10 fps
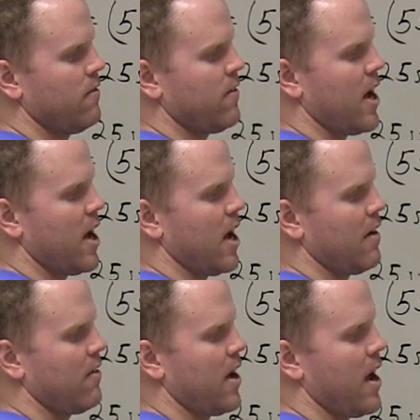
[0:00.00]

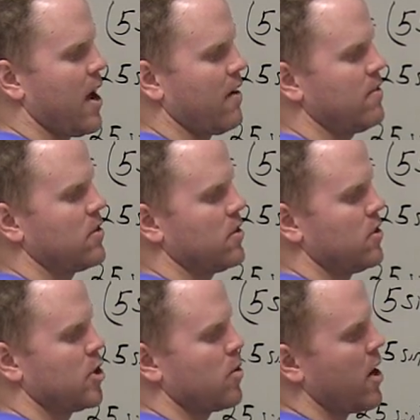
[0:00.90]
5 halves
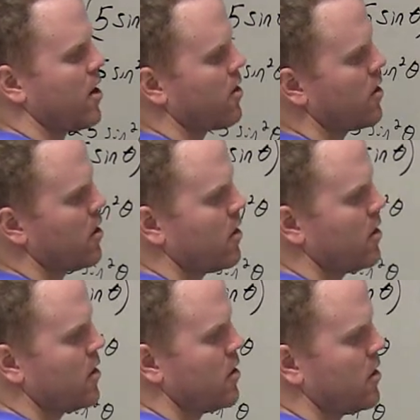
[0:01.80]
squared
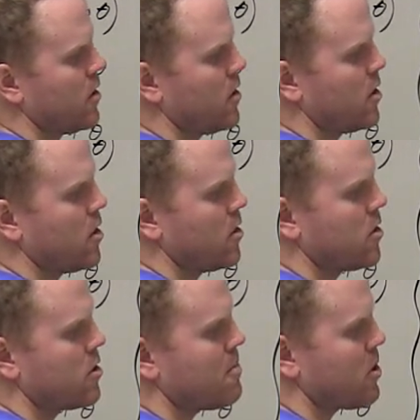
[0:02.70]

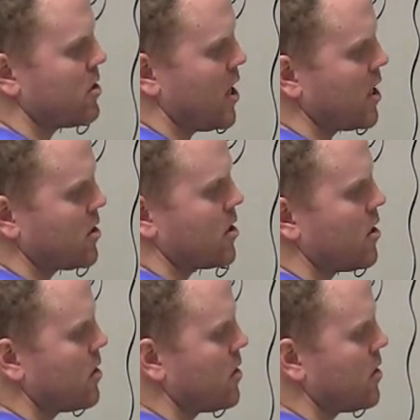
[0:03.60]
to both sides.